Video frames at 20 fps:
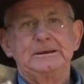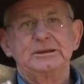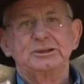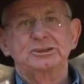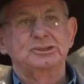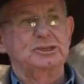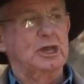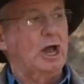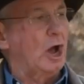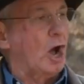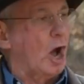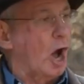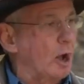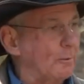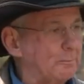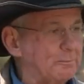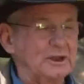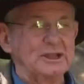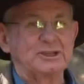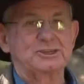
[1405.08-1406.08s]
so
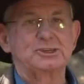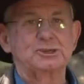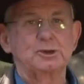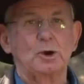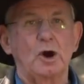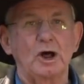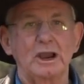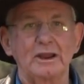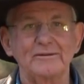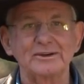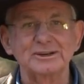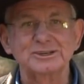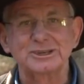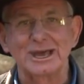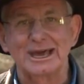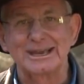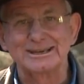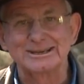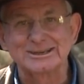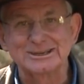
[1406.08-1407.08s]
hopeless, all of a
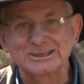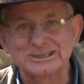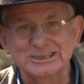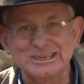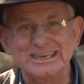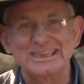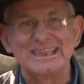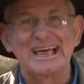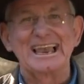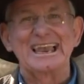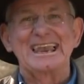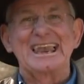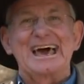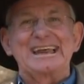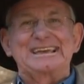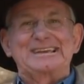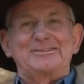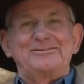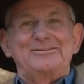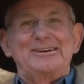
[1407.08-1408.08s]
sudden to see the
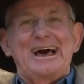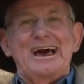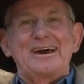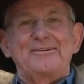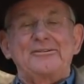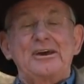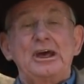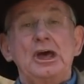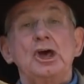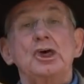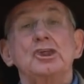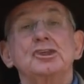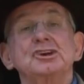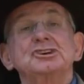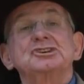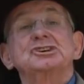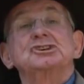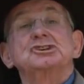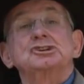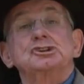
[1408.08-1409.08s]
light of life.
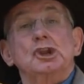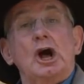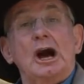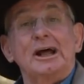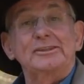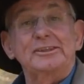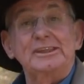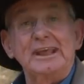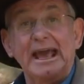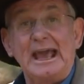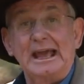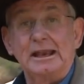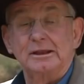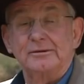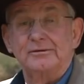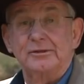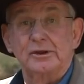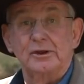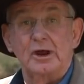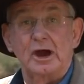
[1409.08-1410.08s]
This is not the end
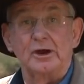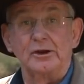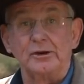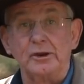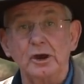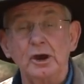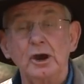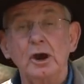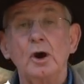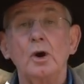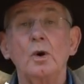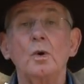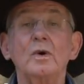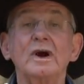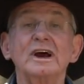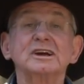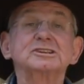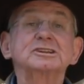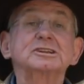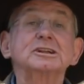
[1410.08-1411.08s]
of the road.
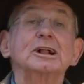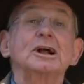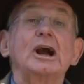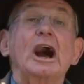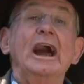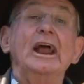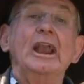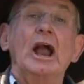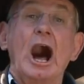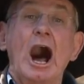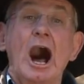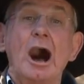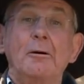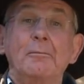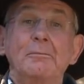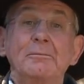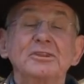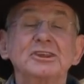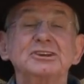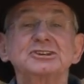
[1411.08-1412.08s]
We're still going
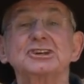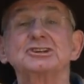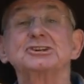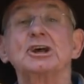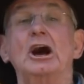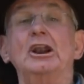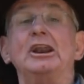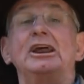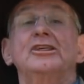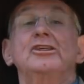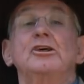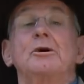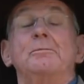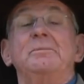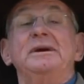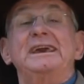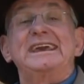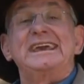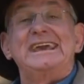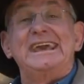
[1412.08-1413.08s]
home. This is only the
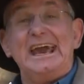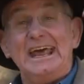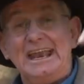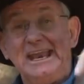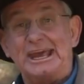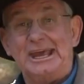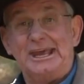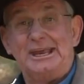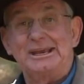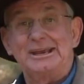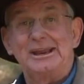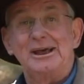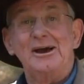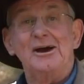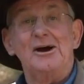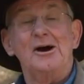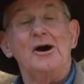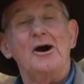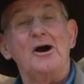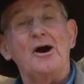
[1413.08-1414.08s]
beginning
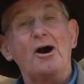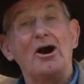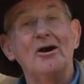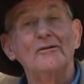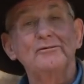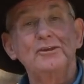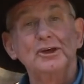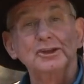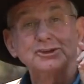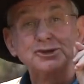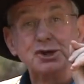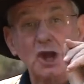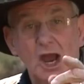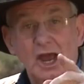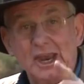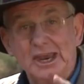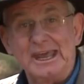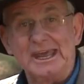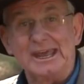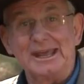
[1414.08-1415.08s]
of the
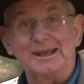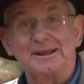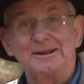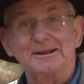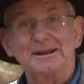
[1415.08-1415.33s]
journey.